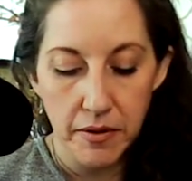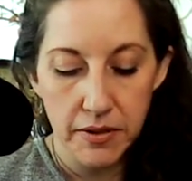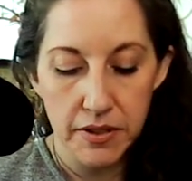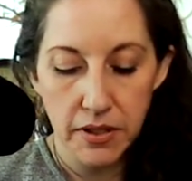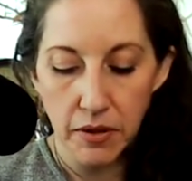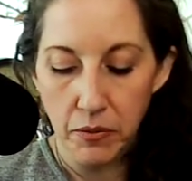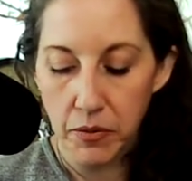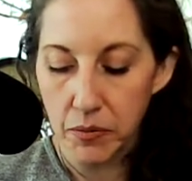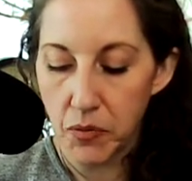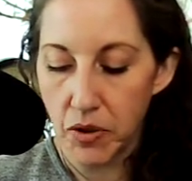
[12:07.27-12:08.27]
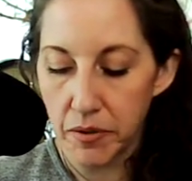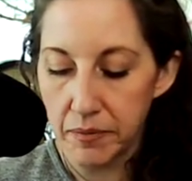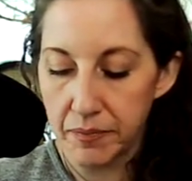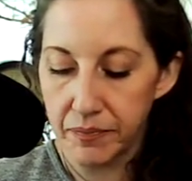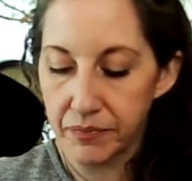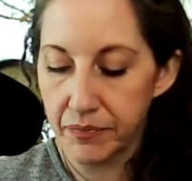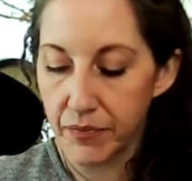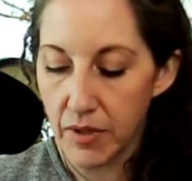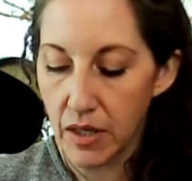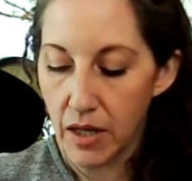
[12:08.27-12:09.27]
Let's get one more.
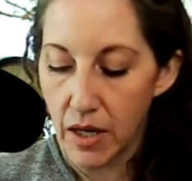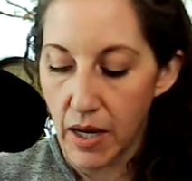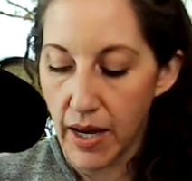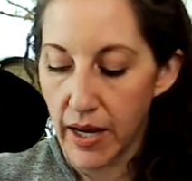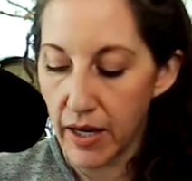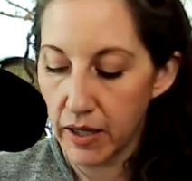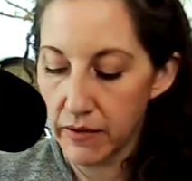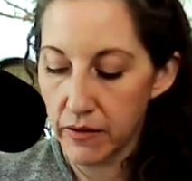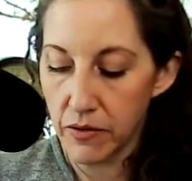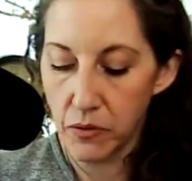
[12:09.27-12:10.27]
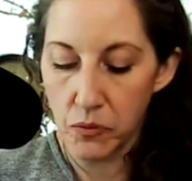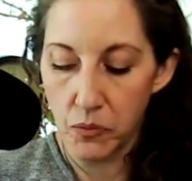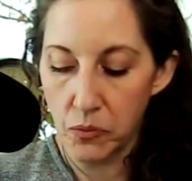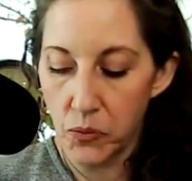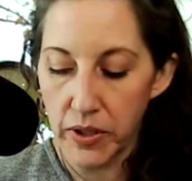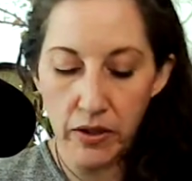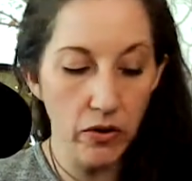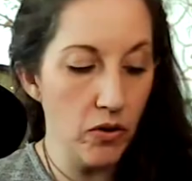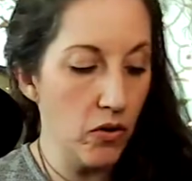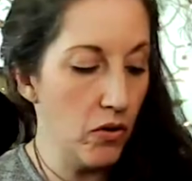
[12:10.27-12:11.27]
And the
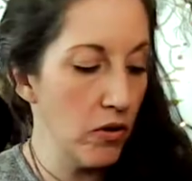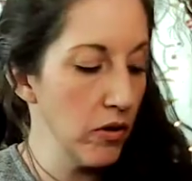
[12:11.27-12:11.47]
wheel.